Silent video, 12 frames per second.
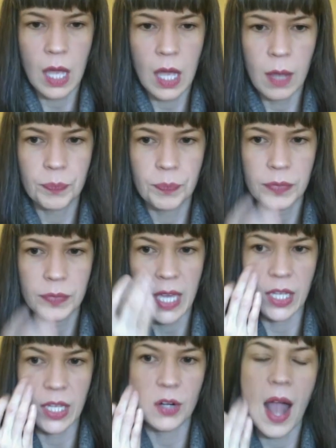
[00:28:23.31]
um,
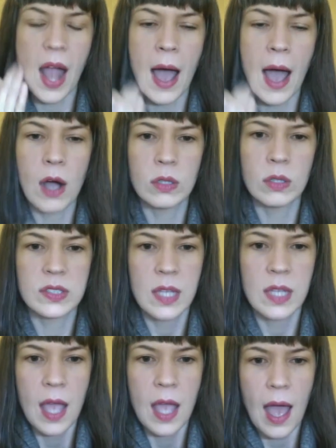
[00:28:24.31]
kicking around.